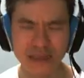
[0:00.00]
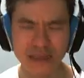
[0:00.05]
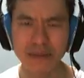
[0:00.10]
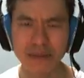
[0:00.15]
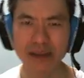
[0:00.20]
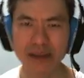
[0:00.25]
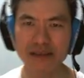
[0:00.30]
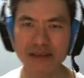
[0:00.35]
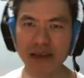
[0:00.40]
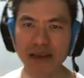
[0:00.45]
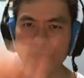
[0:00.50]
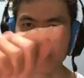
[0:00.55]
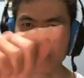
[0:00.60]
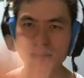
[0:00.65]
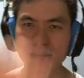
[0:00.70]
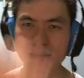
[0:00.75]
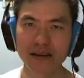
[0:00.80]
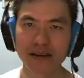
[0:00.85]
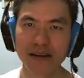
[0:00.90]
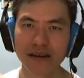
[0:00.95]
battles have like
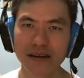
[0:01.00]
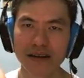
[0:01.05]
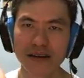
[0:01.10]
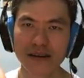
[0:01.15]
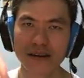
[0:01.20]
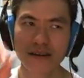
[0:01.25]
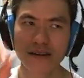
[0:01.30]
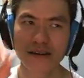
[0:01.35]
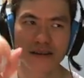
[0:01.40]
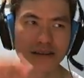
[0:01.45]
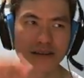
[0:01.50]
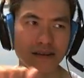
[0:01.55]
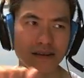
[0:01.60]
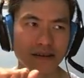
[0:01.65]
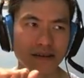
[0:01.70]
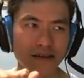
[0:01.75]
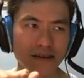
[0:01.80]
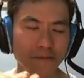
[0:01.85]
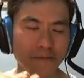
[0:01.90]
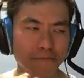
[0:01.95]

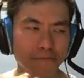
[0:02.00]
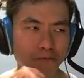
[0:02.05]
the